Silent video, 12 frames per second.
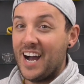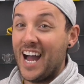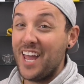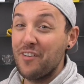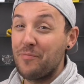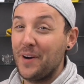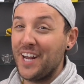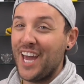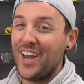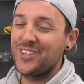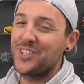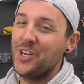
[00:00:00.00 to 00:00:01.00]
Hi everybody,
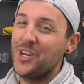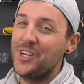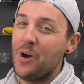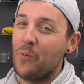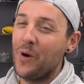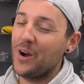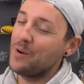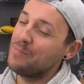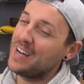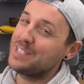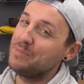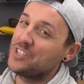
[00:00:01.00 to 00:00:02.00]
how you doing? Welcome
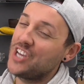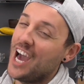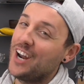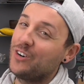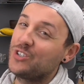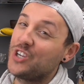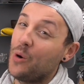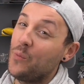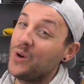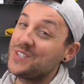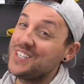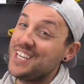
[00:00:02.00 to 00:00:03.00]
back to my channel, John
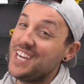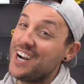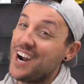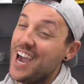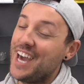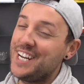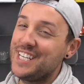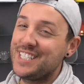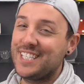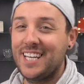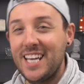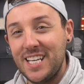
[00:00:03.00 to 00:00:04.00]
Wilson here, and
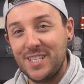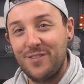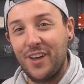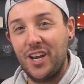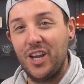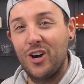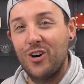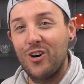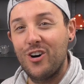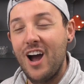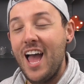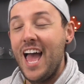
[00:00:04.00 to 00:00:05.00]
in today's
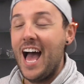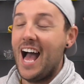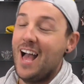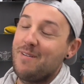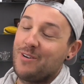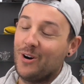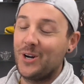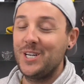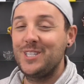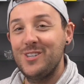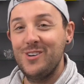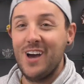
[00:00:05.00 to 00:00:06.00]
video, I'm going
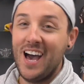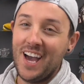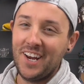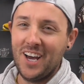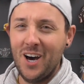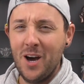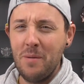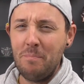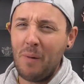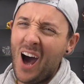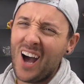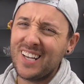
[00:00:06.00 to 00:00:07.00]
to do an
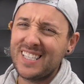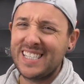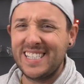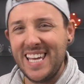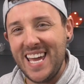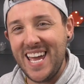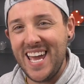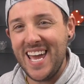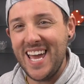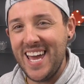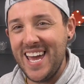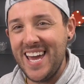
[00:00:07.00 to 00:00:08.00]

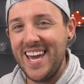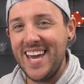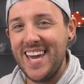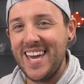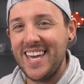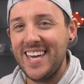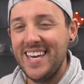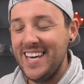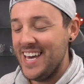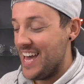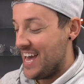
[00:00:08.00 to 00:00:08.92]
unboxing!